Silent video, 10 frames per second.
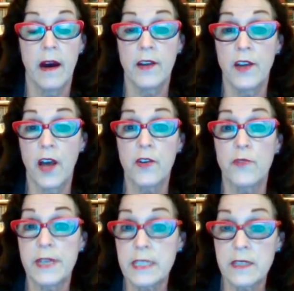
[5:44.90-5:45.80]
Another
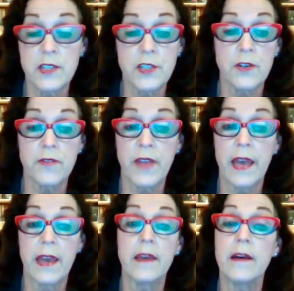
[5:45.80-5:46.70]
recent
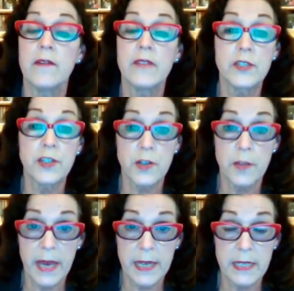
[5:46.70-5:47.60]
survey of
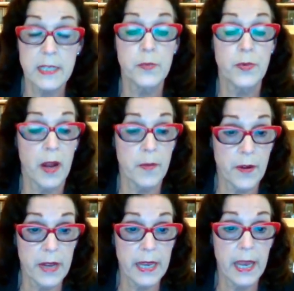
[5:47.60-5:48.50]
internal medicine,
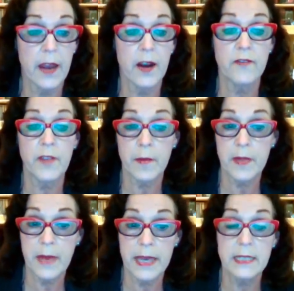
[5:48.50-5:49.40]
primary care,
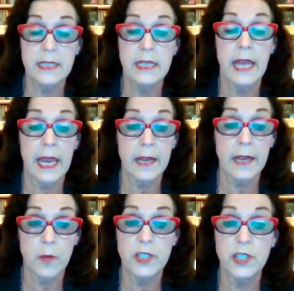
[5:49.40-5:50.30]
family medicine, and
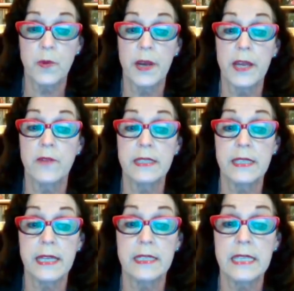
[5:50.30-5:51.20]
OBGYN
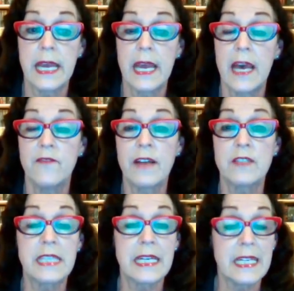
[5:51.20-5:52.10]
residents
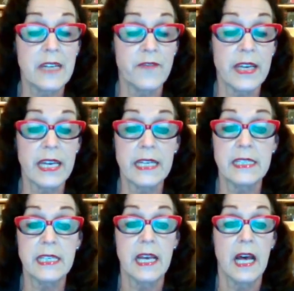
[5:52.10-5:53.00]
found
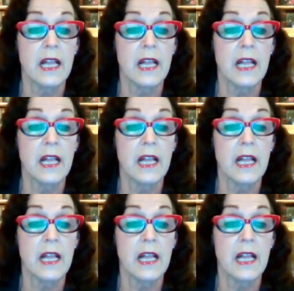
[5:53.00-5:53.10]
significant